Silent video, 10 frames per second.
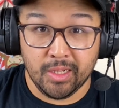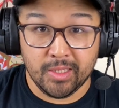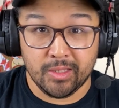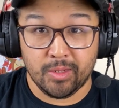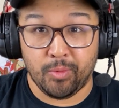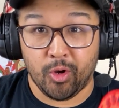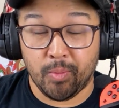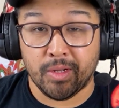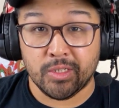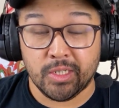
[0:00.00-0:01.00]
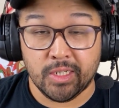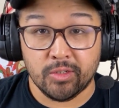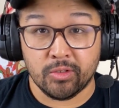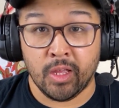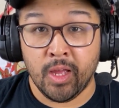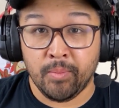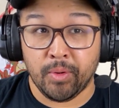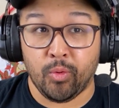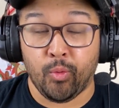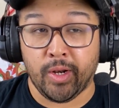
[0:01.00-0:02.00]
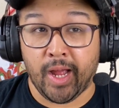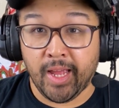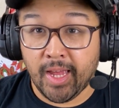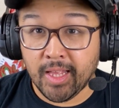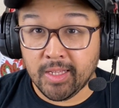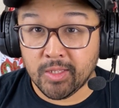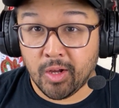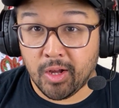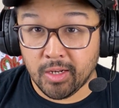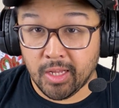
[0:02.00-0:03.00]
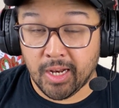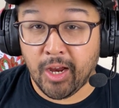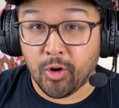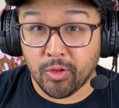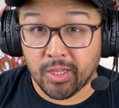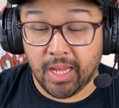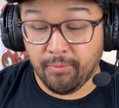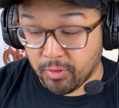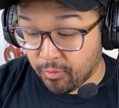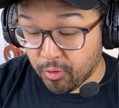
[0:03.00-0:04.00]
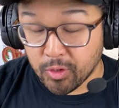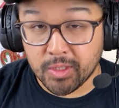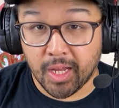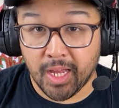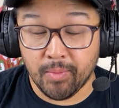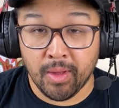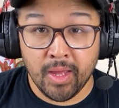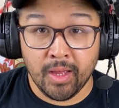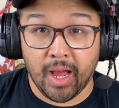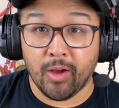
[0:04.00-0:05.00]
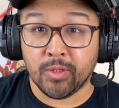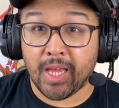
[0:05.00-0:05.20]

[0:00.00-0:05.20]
listened to Pokemon Shield, but when I had these on and I heard the game for the first time, I was